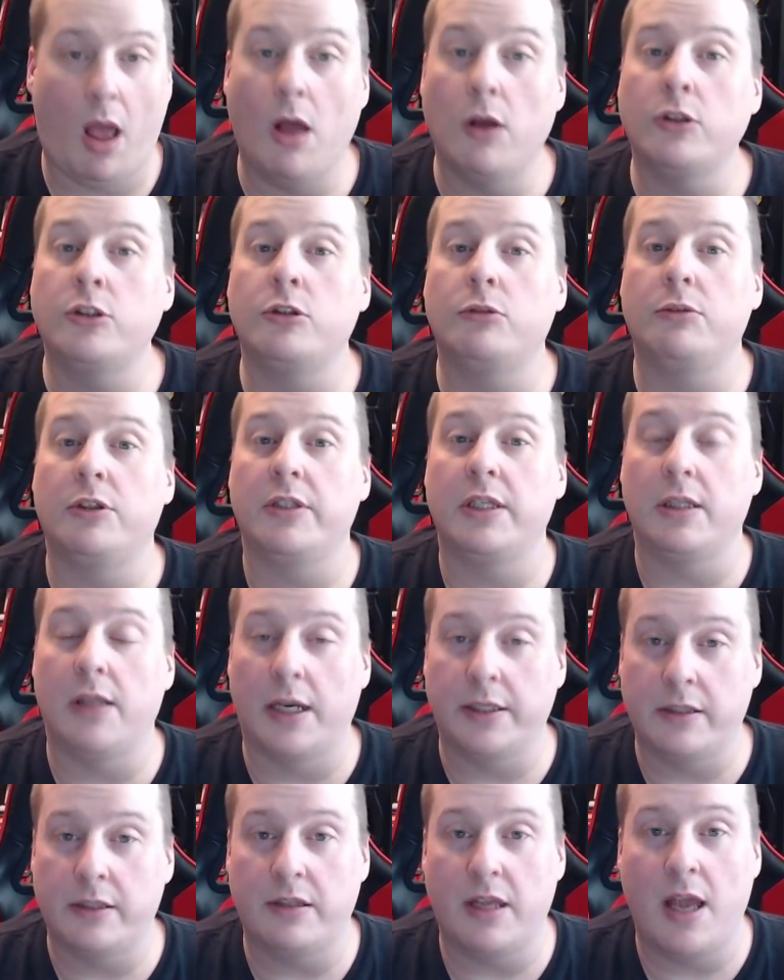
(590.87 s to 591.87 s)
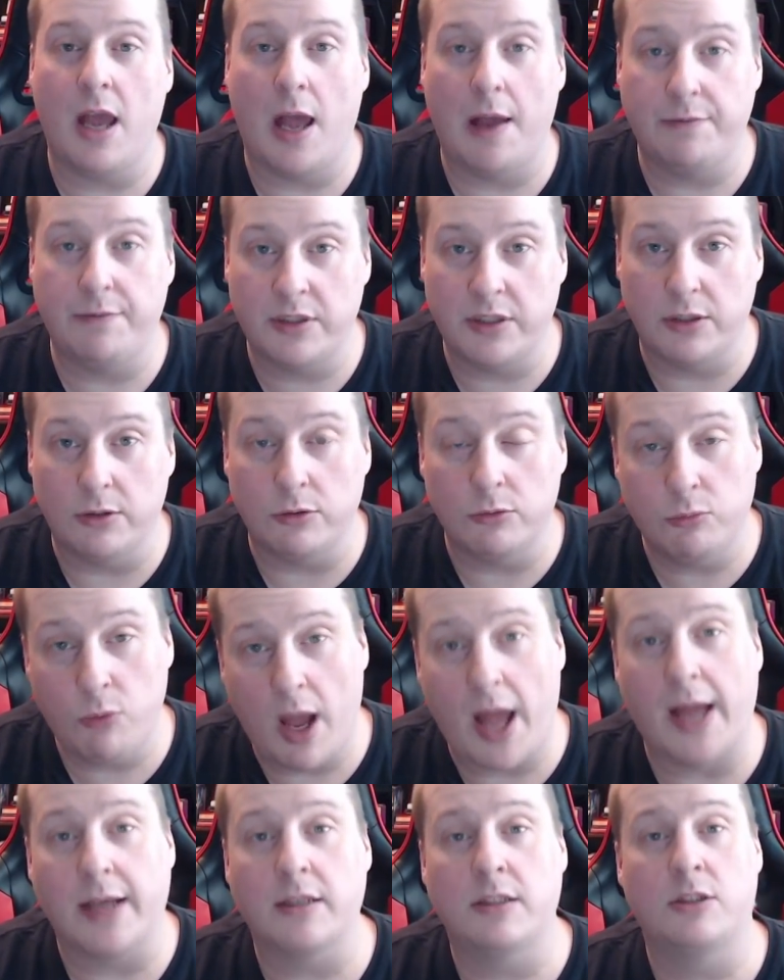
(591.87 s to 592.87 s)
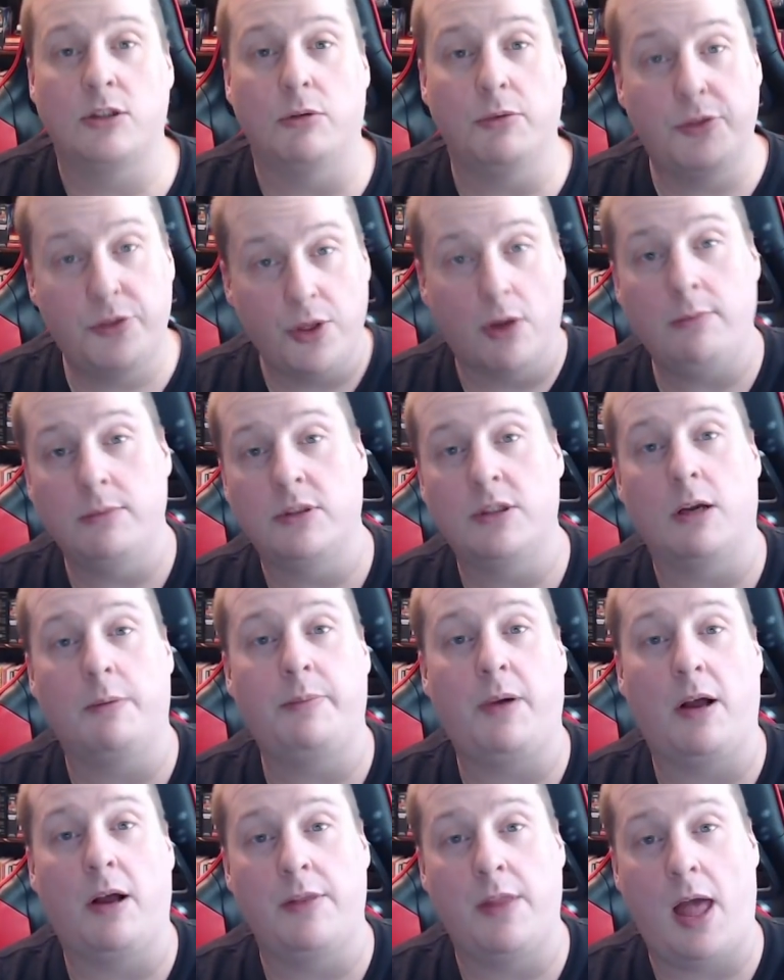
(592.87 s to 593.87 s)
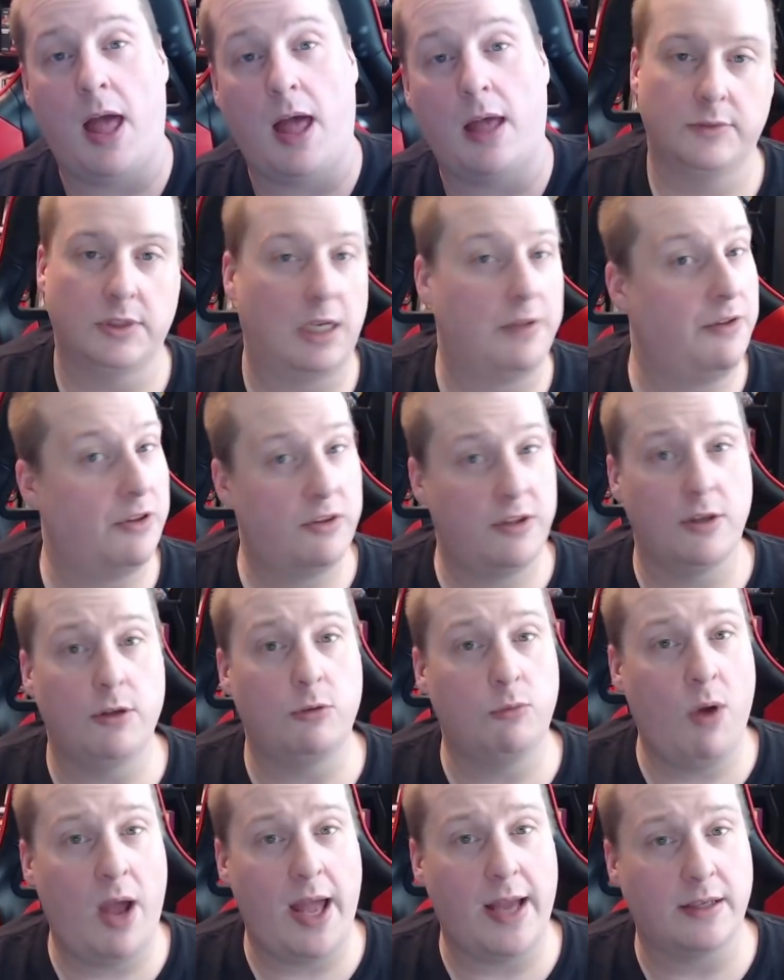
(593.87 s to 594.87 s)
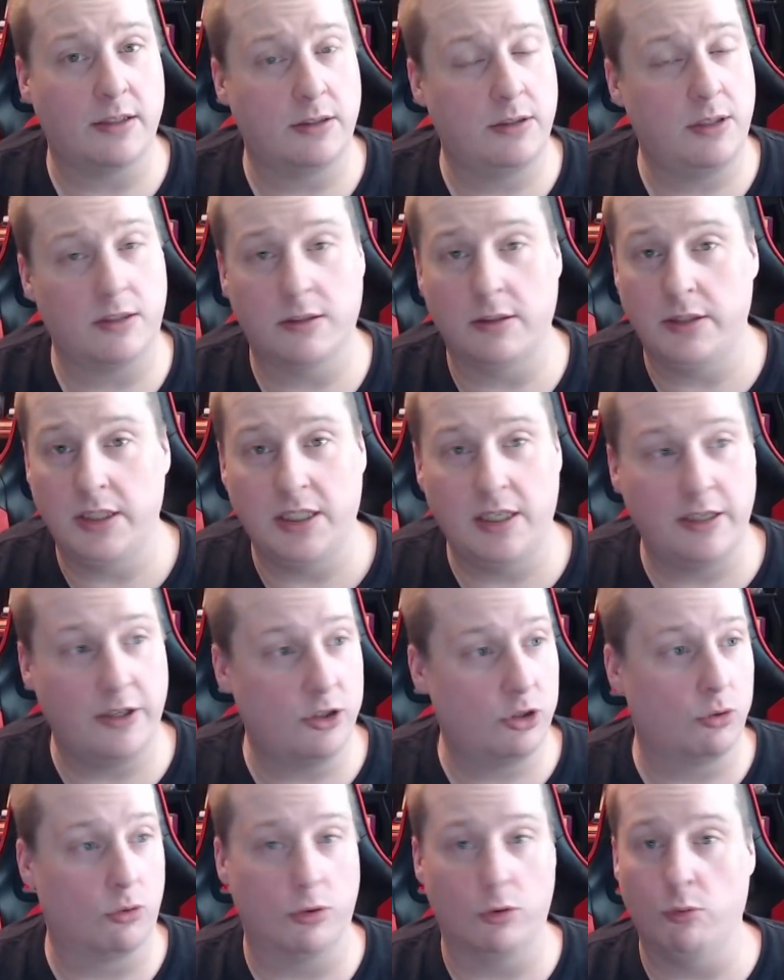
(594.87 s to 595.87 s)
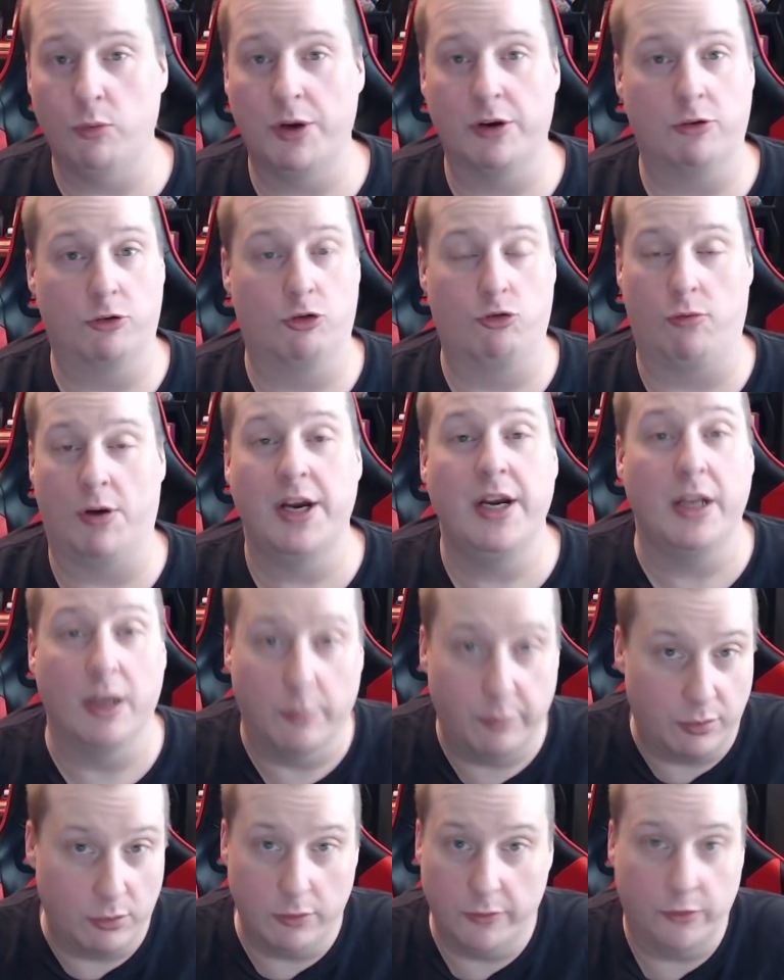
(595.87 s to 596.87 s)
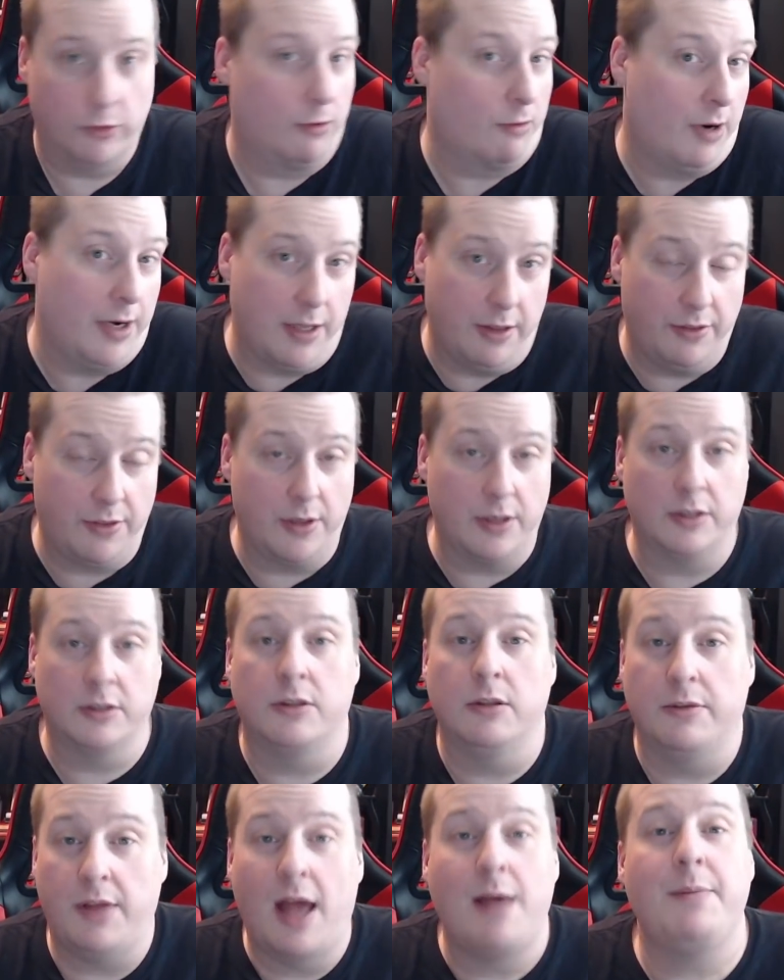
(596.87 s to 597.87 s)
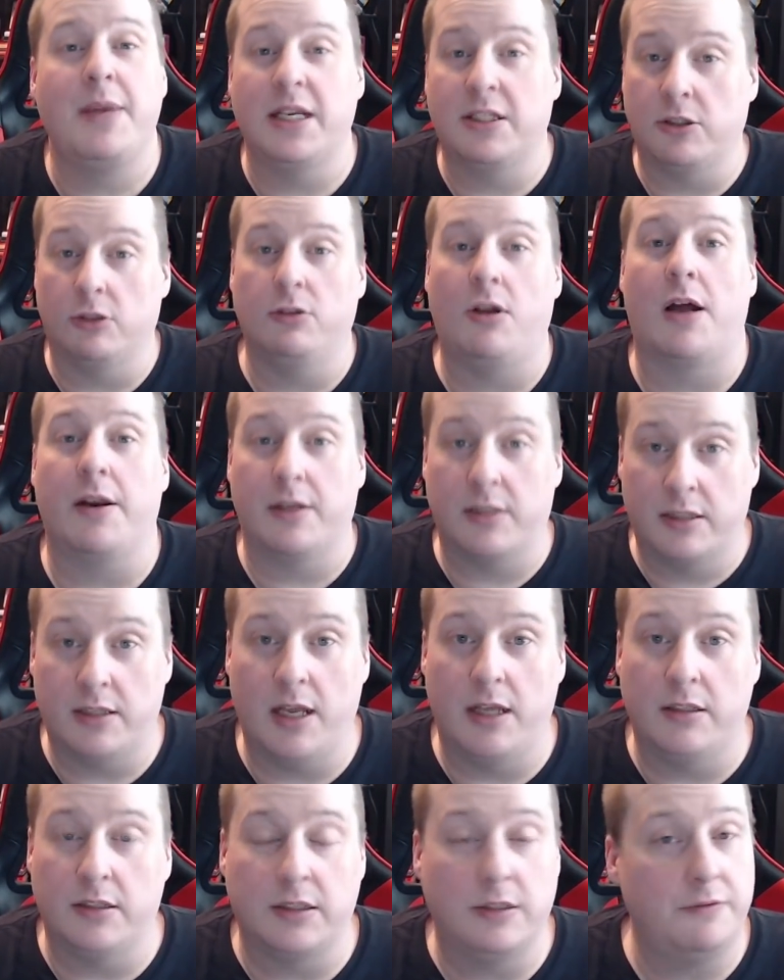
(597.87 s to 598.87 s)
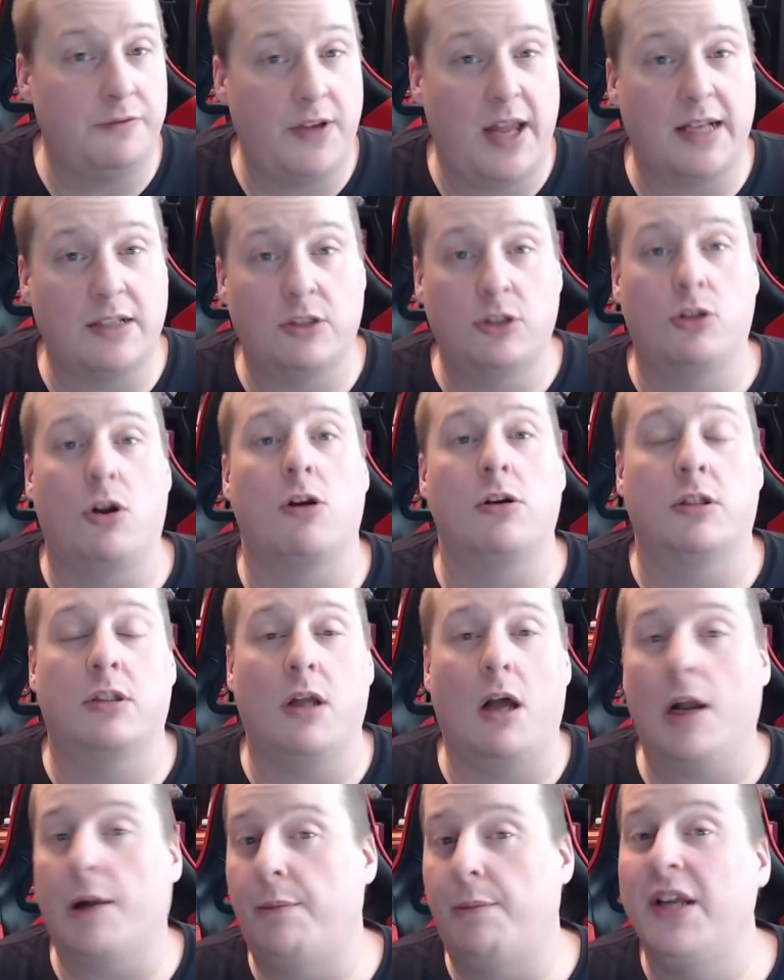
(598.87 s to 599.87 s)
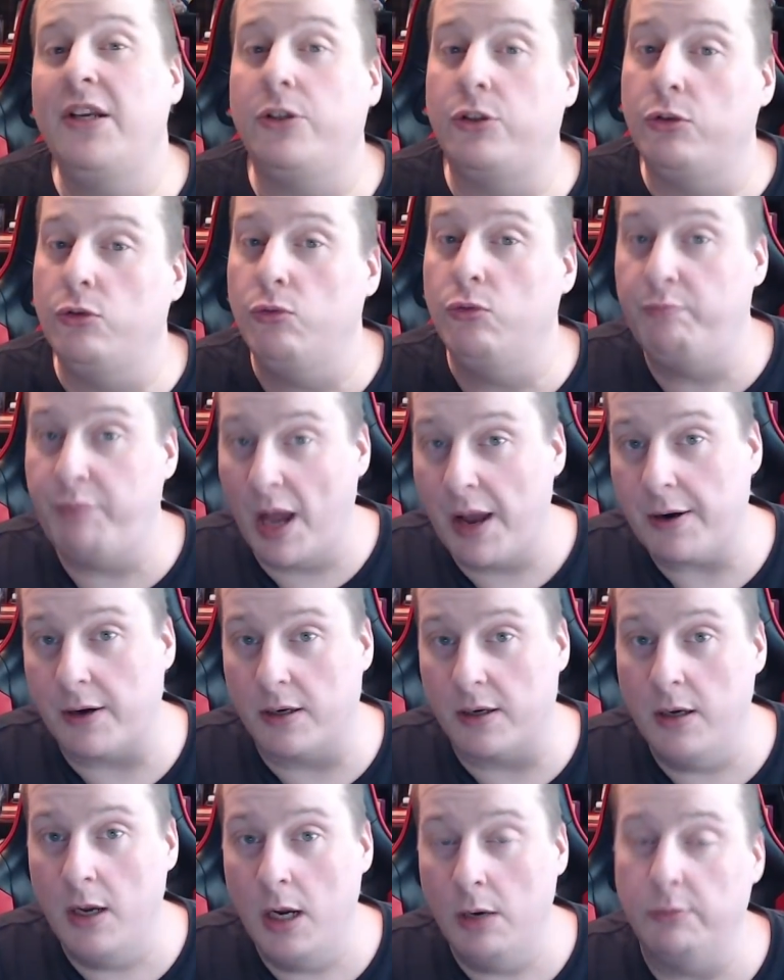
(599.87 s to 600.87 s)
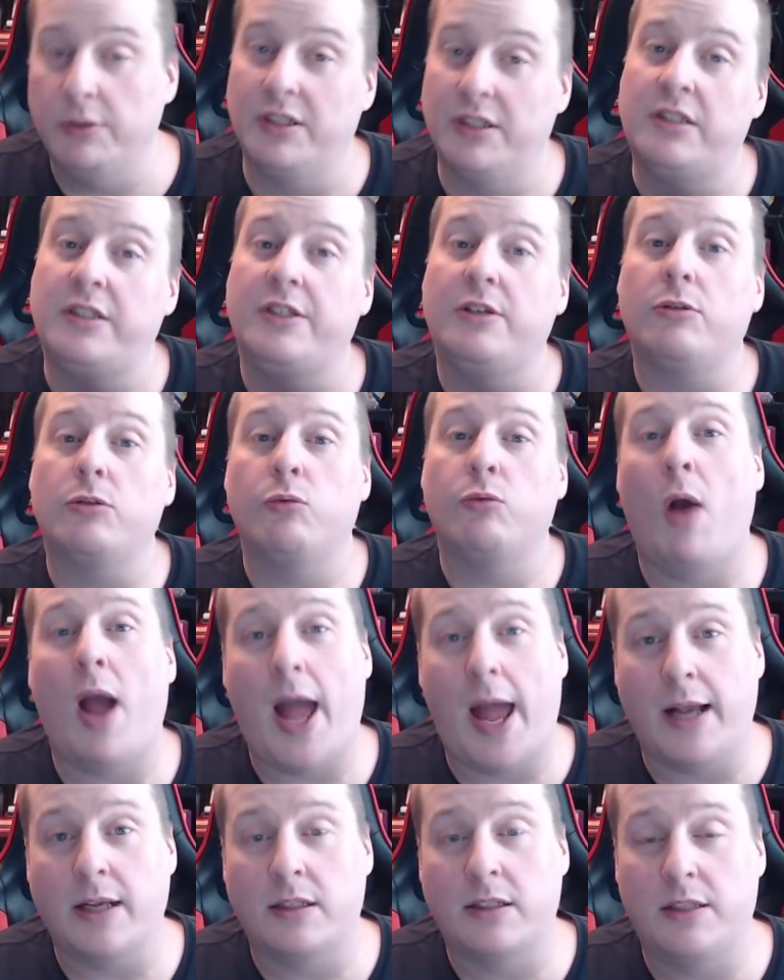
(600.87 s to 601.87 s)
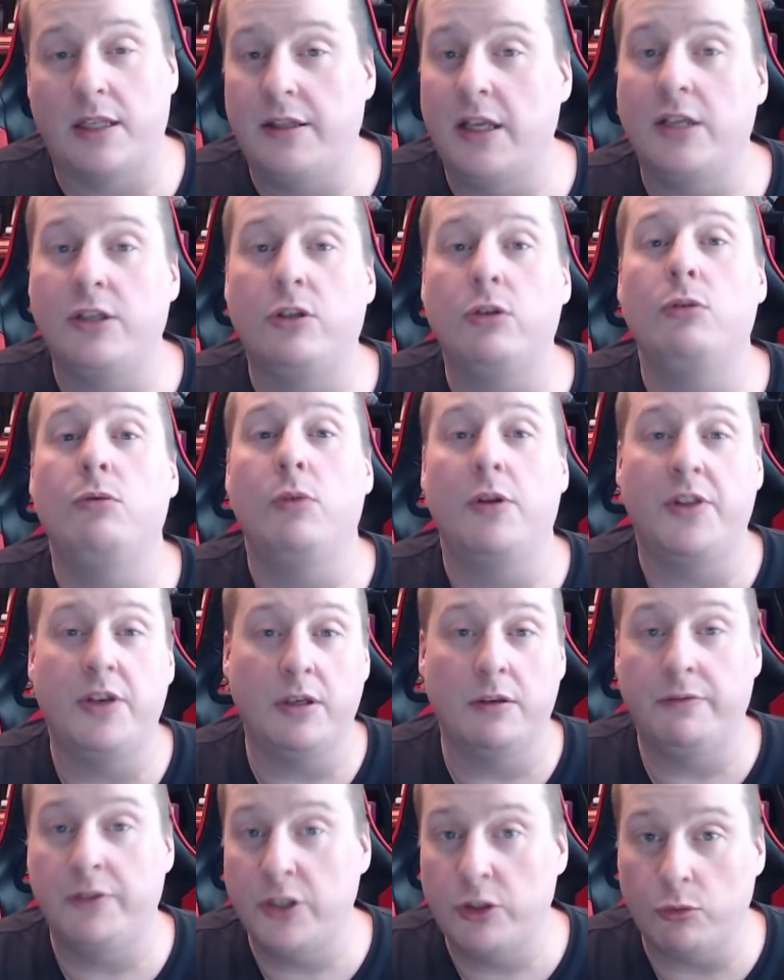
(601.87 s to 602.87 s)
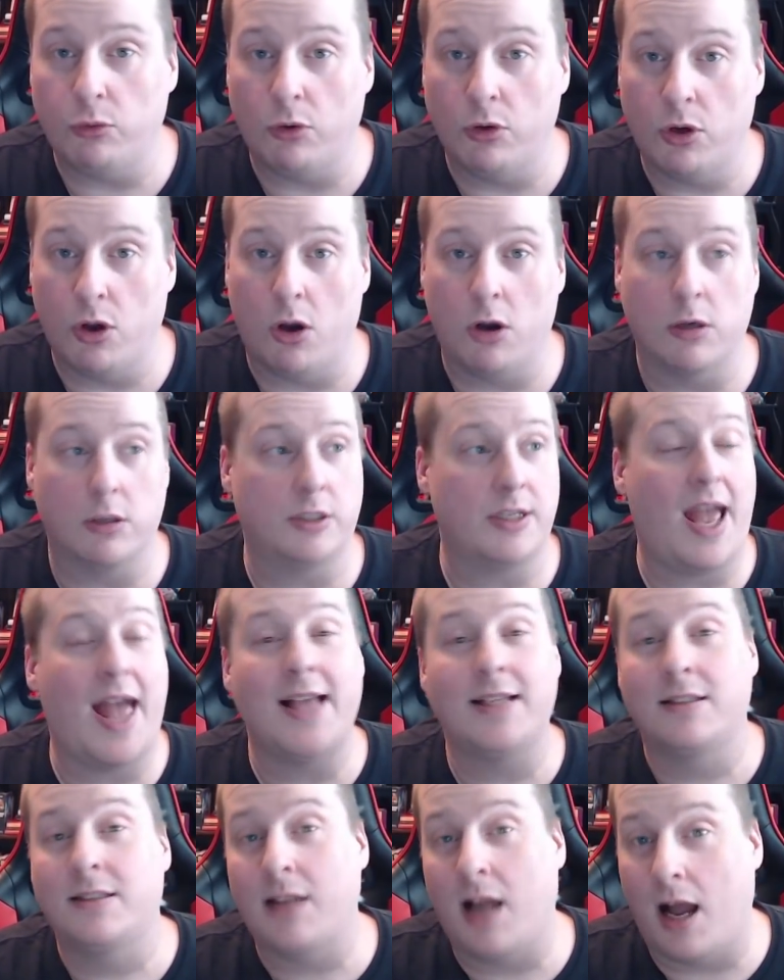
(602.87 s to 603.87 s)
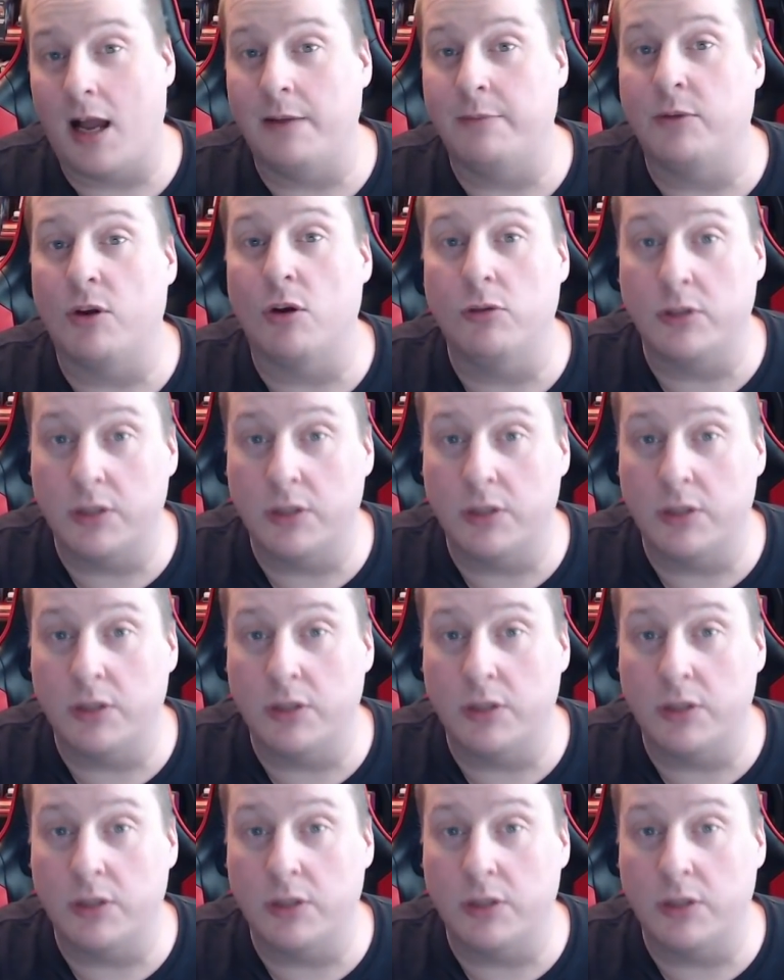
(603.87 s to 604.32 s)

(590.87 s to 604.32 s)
I also really like that they have sealed wax, so thumbs up on that. And the sealed wax doesn't need any sort of weird grading approval or anything, so that makes a lot of sense. In fact, Star Stock might do better with sealed wax than they do with individual cards as time goes